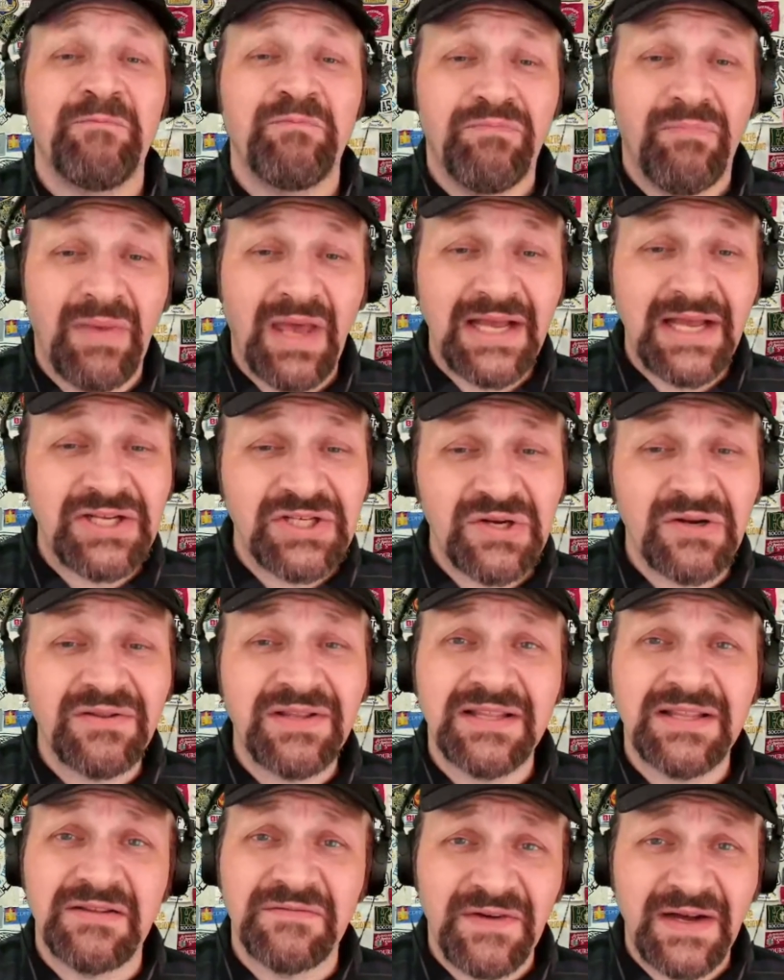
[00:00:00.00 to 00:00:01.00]
Make sure
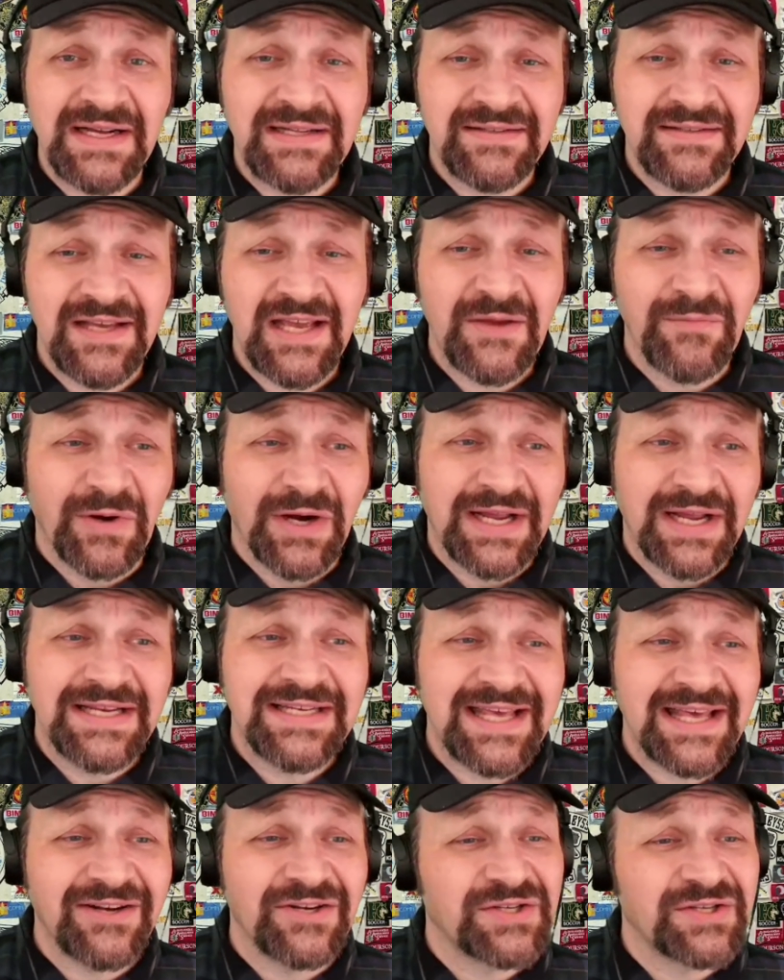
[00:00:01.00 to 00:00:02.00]
that the file name or
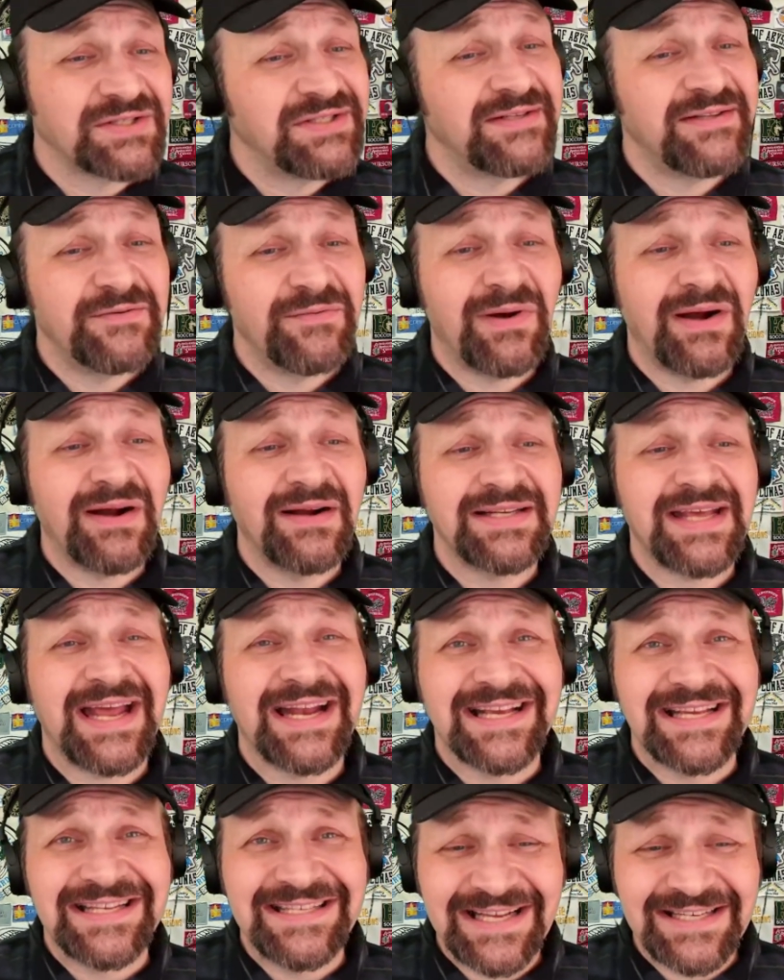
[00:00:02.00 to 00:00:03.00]
indicator is clearly marked
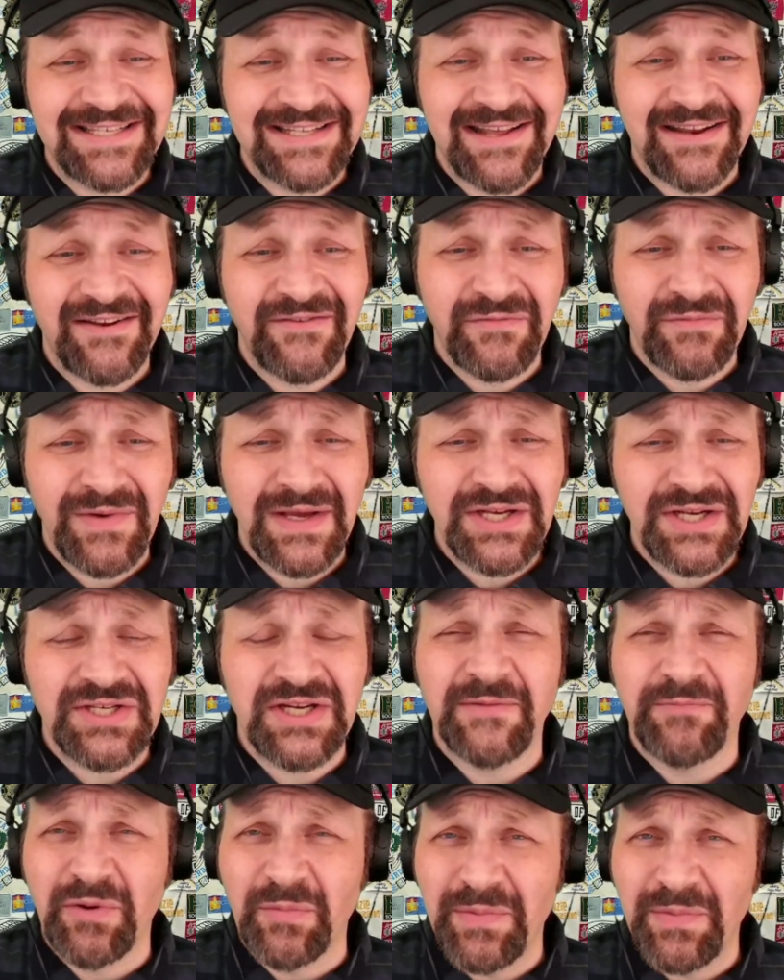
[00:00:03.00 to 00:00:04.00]
and connect to that
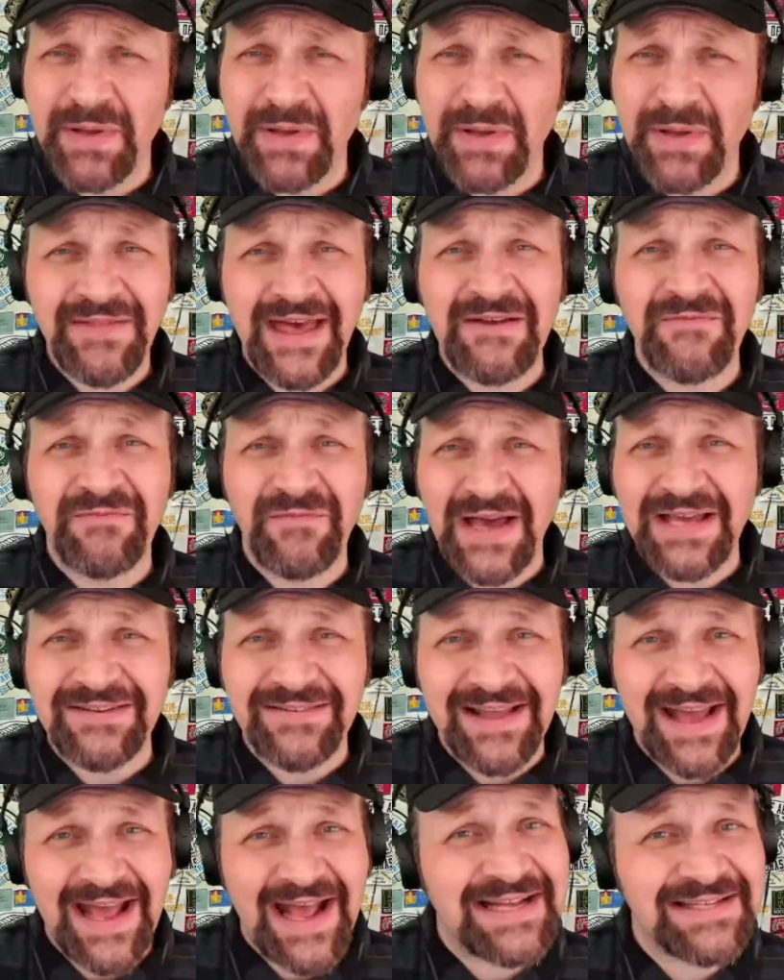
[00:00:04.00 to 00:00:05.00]
information and prepare that
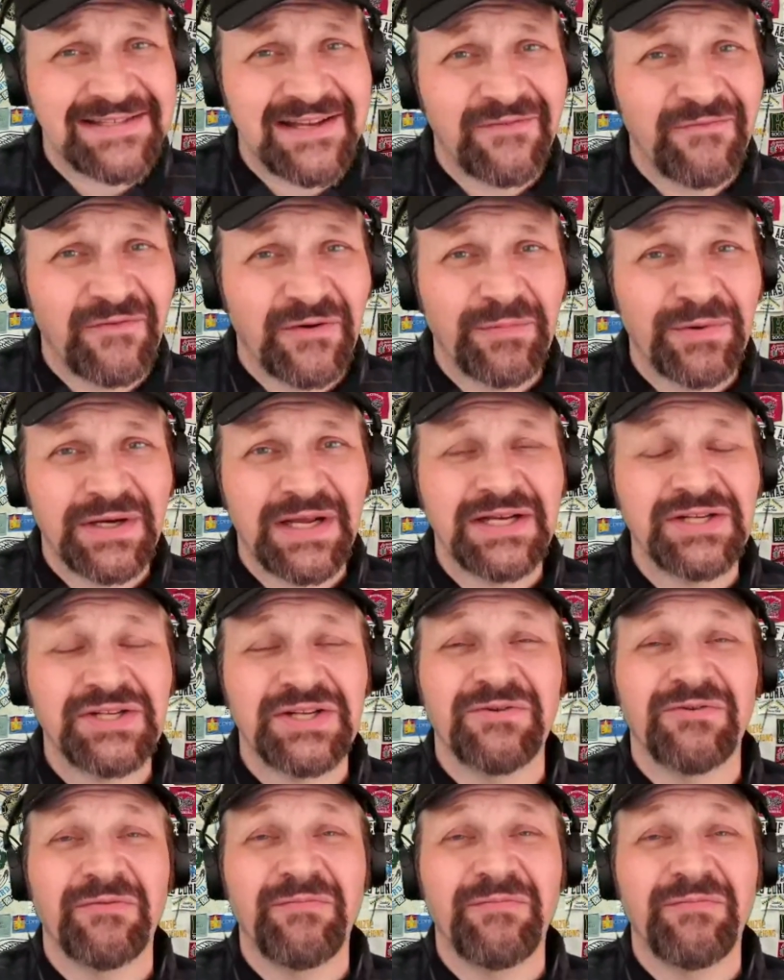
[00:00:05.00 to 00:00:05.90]
final asset for production.